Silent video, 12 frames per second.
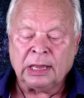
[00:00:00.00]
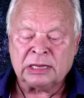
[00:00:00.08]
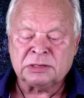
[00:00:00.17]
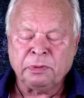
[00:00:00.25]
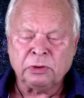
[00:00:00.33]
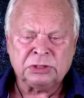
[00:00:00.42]

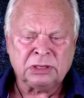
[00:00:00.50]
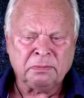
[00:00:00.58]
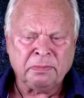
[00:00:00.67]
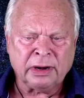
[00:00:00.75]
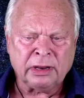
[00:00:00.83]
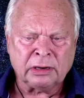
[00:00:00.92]
has pushed
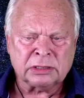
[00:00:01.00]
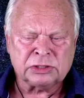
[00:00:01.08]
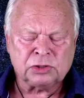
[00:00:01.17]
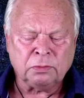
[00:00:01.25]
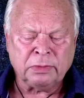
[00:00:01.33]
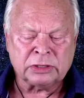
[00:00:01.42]
the body under
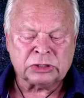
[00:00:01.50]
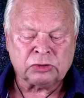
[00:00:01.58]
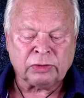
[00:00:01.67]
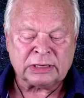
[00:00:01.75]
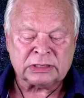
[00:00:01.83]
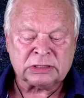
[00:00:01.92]
so much
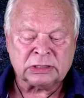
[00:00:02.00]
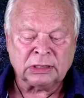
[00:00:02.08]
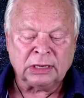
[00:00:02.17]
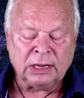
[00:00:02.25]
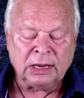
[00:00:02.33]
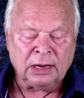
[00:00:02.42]
stress
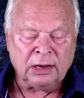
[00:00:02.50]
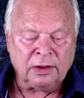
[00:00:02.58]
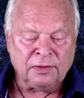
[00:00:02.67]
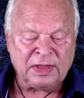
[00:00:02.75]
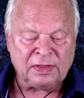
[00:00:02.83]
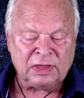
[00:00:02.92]

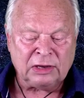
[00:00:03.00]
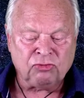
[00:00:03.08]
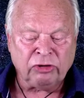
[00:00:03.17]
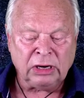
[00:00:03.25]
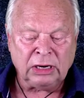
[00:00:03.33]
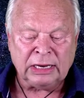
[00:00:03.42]
that the
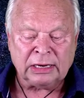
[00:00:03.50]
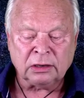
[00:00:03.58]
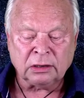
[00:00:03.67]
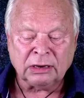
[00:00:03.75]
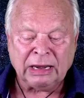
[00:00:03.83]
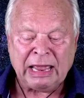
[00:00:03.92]

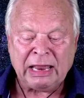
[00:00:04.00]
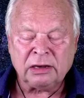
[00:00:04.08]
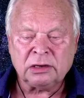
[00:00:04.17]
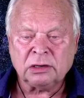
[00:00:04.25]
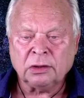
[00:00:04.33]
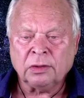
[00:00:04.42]
adrenaline
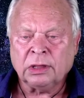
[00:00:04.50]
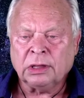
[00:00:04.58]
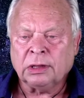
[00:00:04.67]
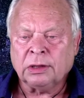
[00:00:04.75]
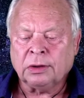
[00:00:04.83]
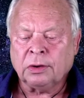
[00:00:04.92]
gland
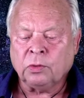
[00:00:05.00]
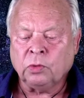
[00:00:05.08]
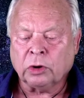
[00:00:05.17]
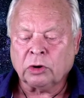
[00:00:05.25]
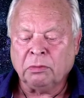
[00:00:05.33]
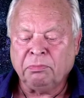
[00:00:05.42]

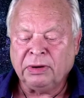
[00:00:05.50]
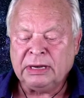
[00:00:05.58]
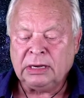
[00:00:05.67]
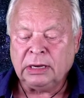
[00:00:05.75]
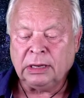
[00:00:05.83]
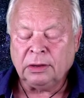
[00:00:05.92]
were
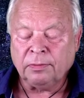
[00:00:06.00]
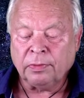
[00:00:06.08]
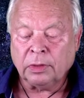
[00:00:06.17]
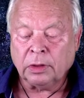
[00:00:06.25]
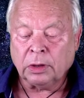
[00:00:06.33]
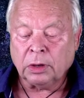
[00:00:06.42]
completely
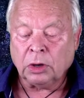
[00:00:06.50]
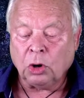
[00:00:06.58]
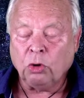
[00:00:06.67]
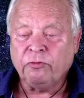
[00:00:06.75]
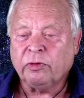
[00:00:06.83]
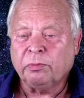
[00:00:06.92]

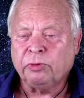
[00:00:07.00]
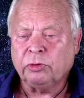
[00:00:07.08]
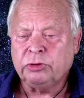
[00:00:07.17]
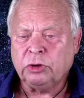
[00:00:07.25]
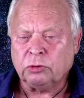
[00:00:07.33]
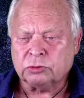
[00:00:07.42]

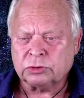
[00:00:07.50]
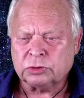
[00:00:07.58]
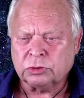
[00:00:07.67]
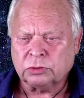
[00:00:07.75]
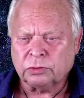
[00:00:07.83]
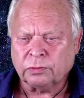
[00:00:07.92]

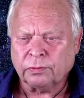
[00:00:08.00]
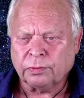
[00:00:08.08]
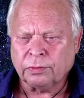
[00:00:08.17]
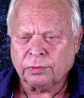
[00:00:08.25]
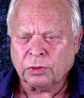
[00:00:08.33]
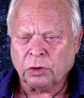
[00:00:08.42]
overproduced,
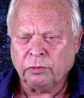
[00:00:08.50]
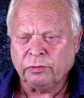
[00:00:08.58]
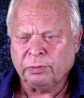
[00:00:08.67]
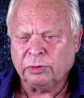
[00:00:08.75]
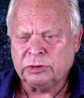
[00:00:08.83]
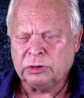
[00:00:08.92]

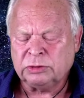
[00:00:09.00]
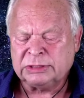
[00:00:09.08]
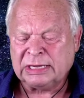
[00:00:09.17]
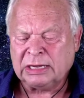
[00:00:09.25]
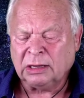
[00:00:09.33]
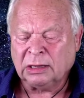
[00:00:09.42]

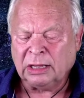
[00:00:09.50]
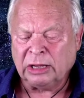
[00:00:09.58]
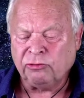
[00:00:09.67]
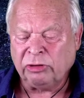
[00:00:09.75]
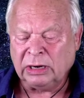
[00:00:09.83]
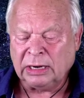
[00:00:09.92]
overproducing
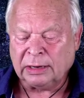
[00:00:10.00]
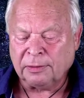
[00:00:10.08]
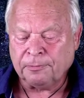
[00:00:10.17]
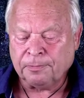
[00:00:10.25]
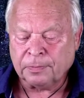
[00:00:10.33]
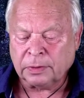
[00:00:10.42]
adrenaline